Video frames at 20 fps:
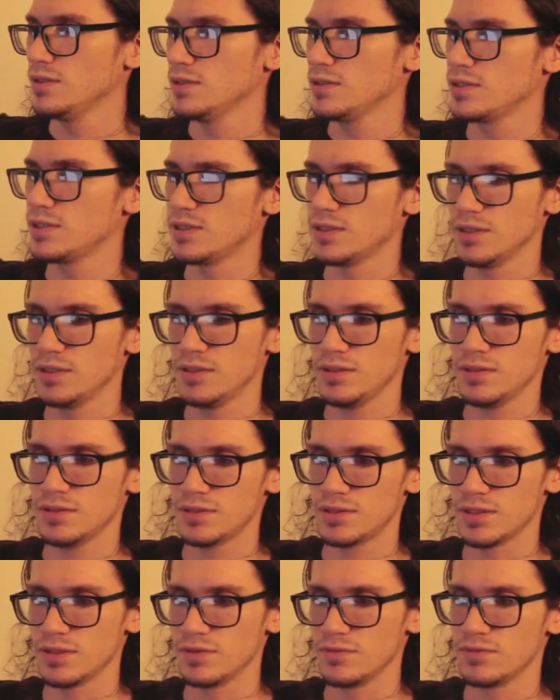Okay,
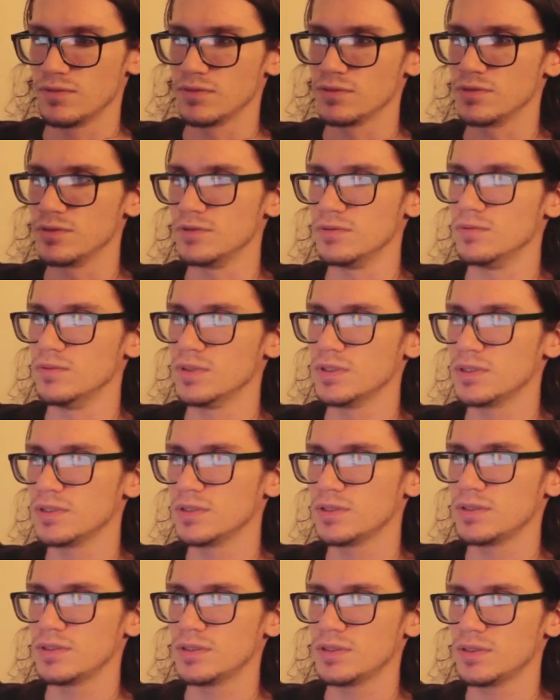
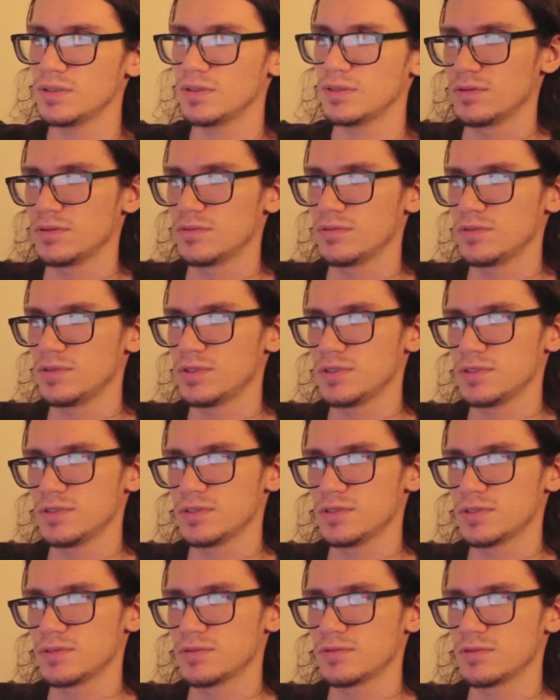10421, which
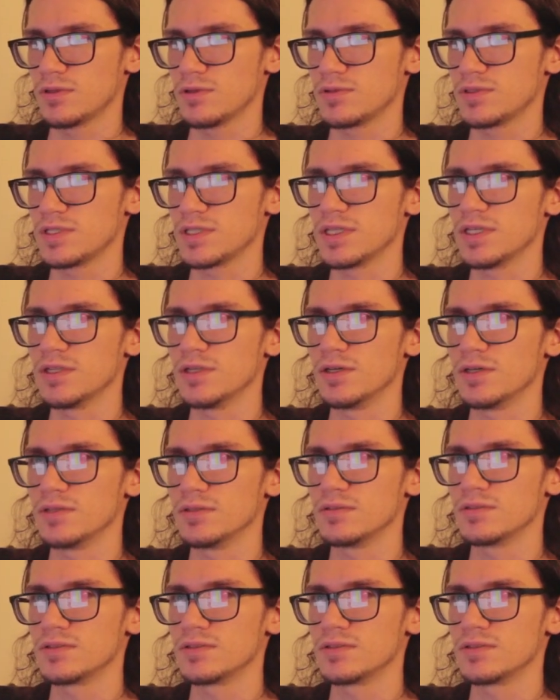is closing in on